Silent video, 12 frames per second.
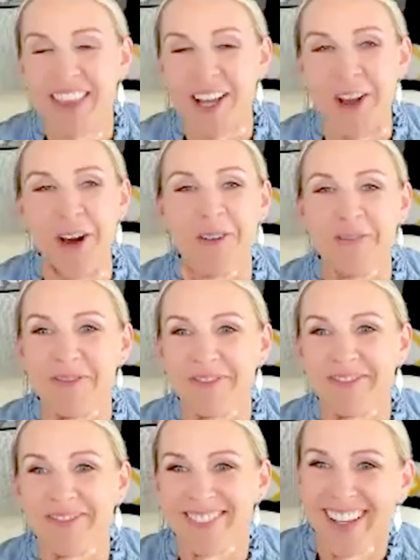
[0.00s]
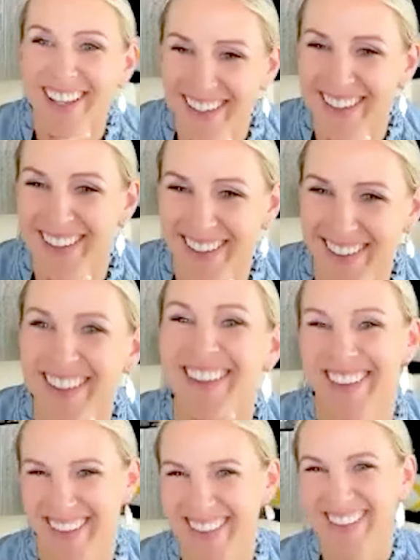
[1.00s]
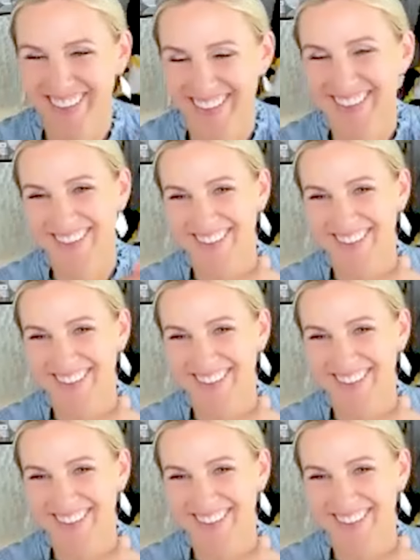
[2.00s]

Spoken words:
that was really about me. And like, you know, I wasn't prepared to